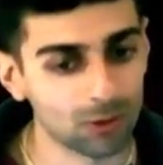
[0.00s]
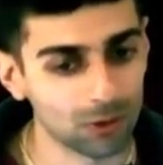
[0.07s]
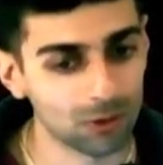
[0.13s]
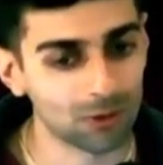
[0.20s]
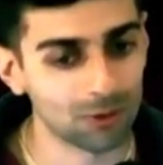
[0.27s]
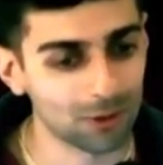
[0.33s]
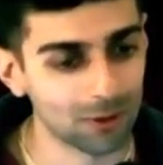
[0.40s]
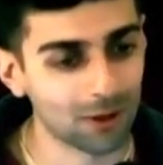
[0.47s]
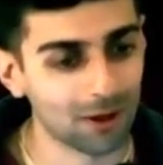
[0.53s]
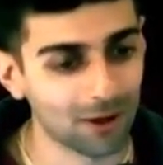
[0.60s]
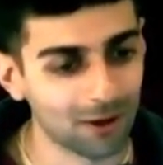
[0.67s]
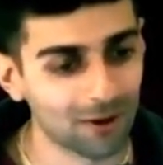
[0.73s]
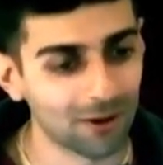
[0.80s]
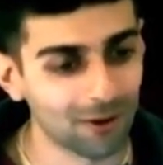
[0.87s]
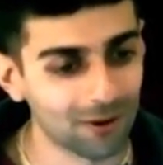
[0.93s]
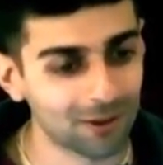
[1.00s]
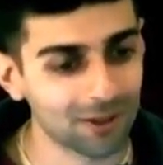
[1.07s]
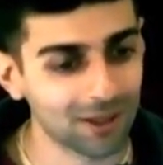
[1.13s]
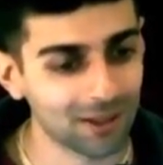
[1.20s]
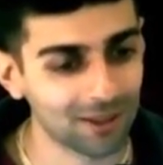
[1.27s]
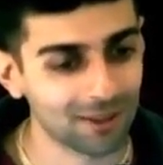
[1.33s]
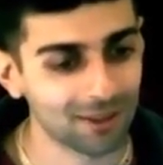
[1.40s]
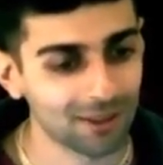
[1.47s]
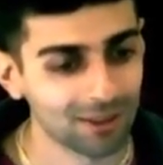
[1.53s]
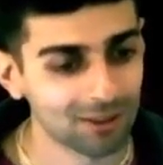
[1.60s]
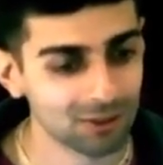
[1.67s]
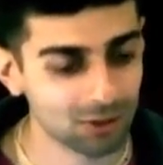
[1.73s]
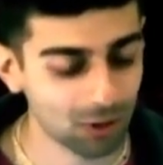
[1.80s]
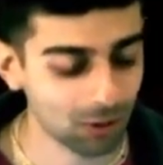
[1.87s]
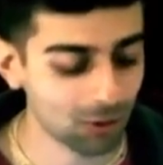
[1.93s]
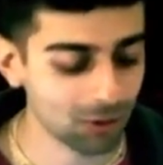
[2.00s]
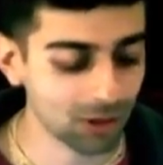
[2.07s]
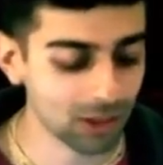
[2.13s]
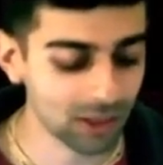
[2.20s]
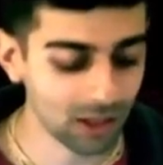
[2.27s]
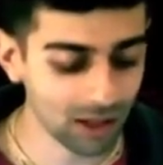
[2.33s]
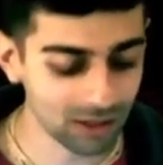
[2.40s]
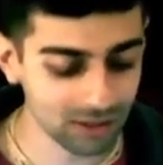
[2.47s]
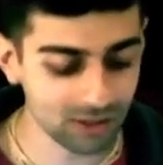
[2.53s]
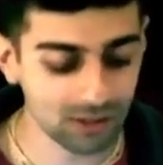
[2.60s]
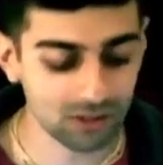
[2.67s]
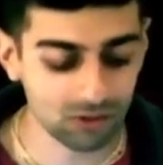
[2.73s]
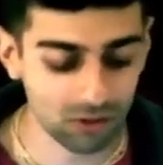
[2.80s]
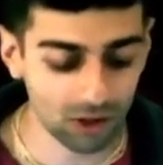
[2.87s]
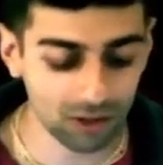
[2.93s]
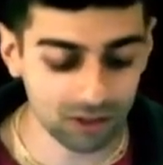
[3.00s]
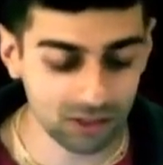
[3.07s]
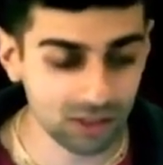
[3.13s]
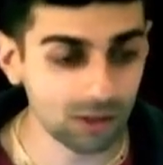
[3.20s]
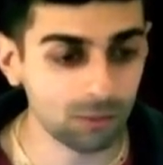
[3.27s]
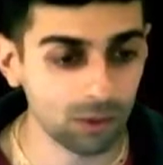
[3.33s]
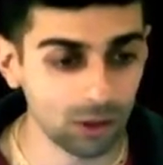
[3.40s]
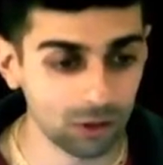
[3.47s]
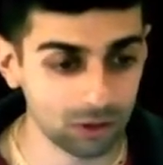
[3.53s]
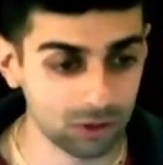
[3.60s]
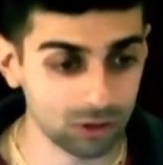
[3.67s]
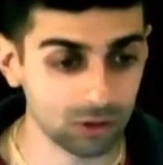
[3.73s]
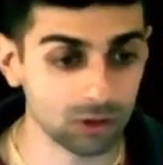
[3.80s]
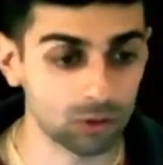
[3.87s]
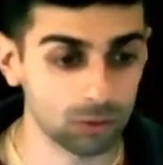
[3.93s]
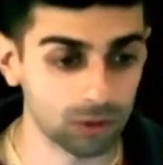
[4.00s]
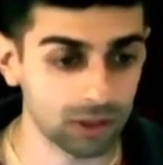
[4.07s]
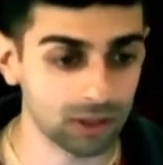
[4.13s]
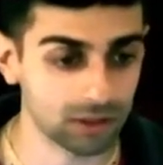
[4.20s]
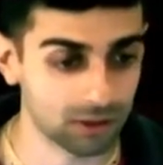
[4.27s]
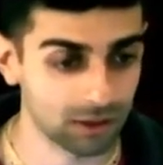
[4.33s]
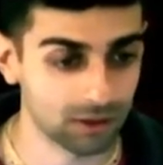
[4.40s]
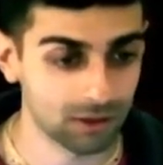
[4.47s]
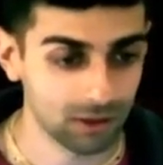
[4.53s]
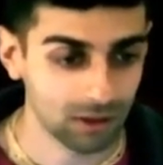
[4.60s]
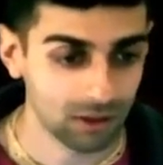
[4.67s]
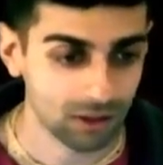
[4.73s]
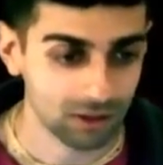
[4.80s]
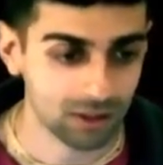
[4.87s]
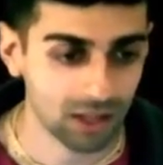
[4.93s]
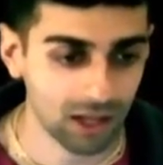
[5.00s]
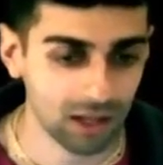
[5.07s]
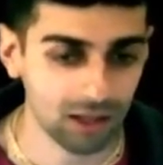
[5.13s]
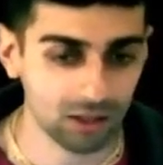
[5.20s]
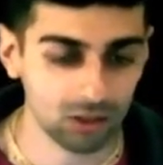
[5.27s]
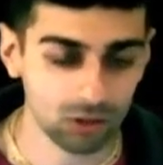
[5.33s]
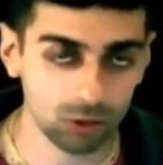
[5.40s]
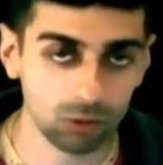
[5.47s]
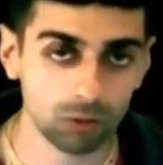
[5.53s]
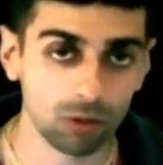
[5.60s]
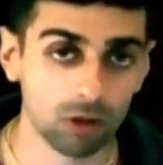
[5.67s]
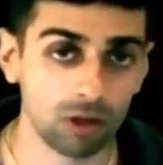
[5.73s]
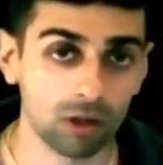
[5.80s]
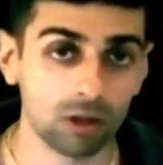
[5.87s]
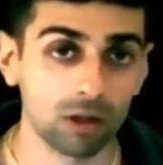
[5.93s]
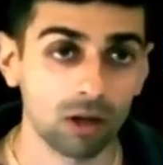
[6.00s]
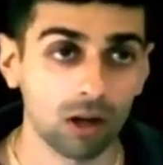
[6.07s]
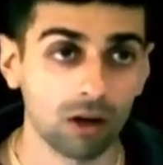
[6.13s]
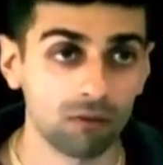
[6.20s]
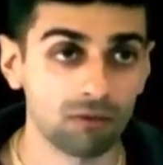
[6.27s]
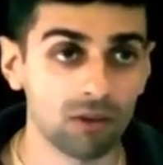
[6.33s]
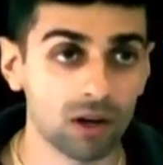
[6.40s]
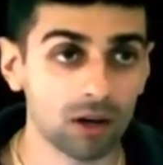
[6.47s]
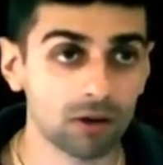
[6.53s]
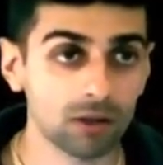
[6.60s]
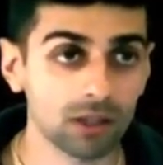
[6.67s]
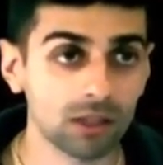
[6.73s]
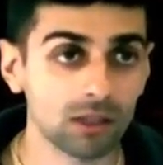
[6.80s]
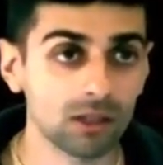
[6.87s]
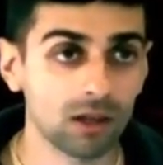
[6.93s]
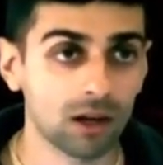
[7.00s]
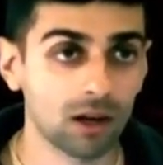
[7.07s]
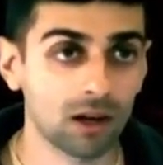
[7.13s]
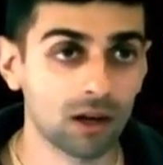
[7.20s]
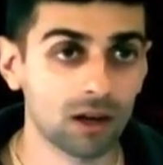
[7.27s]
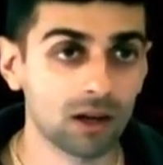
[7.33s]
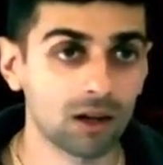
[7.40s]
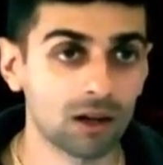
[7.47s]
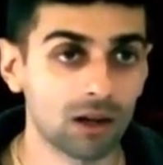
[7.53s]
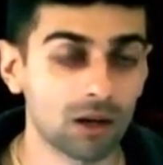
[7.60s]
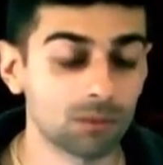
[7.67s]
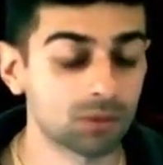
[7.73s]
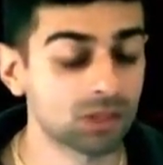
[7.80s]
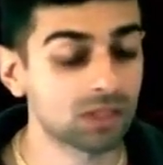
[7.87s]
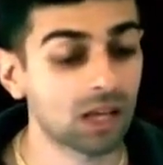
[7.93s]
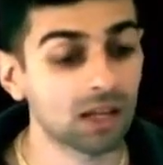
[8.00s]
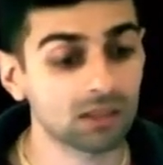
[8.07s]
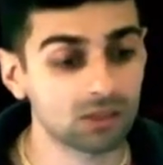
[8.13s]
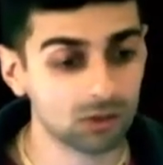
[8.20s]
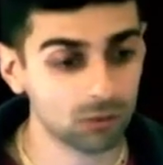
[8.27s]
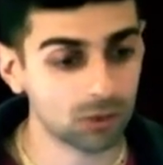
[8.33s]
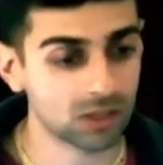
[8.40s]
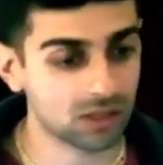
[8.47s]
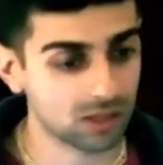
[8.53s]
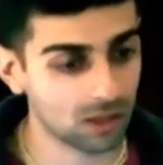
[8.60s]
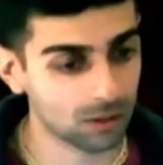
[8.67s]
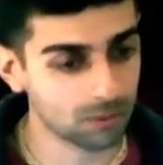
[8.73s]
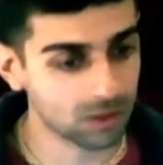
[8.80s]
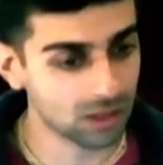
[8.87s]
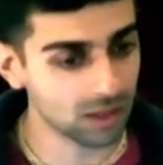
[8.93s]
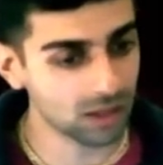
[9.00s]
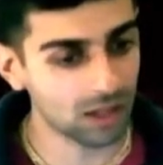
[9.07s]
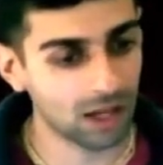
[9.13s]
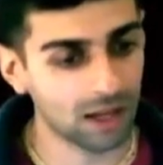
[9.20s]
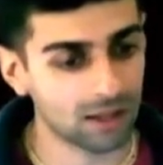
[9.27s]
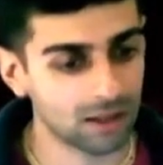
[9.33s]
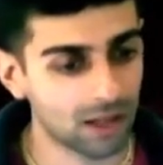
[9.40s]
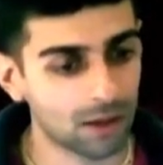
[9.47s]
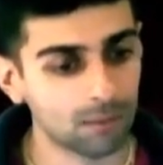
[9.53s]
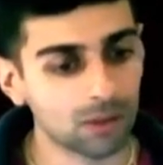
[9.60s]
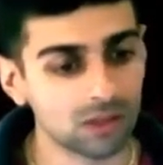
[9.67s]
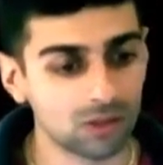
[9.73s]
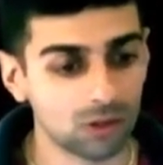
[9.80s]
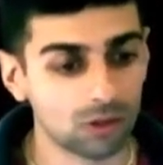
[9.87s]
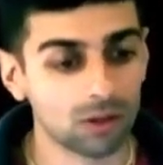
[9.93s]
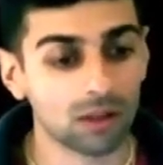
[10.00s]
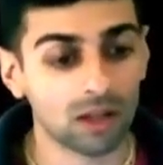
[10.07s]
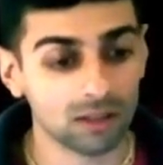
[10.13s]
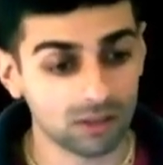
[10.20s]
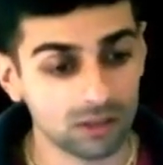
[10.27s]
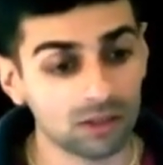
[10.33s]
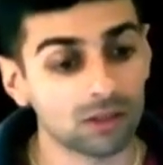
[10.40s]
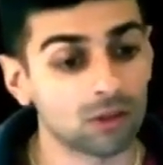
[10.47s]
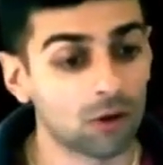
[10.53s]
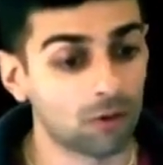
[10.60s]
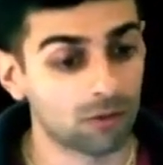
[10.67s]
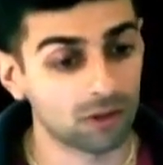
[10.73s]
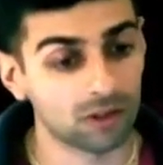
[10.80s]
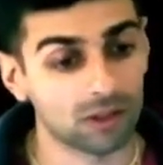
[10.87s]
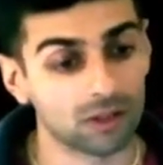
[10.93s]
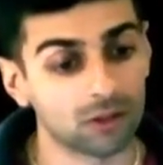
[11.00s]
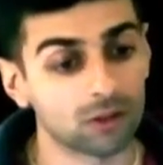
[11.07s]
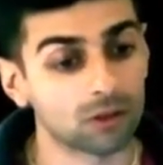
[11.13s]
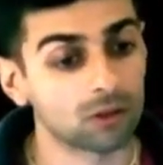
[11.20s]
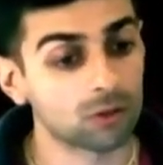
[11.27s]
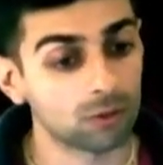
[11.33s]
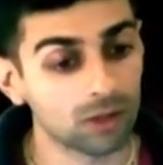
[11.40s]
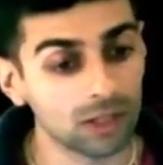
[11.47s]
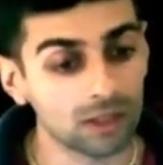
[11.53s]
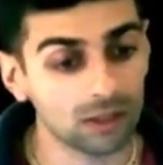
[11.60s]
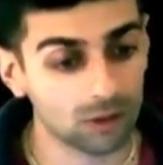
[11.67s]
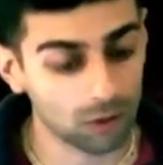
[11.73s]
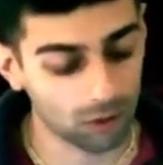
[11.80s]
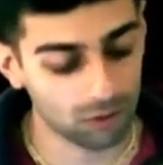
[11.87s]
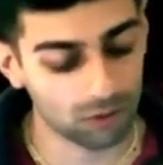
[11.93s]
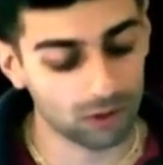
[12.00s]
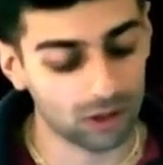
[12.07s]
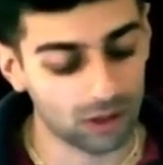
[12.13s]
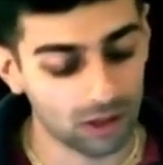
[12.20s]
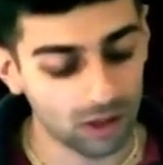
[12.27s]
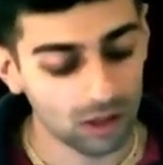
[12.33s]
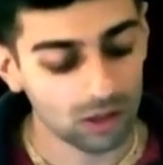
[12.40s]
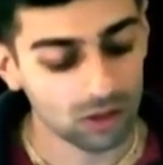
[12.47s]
Yeah, okay. So lust is very similar to greed, that you are very obsessed with something, and that means you're lusting over it, you're greeding over it.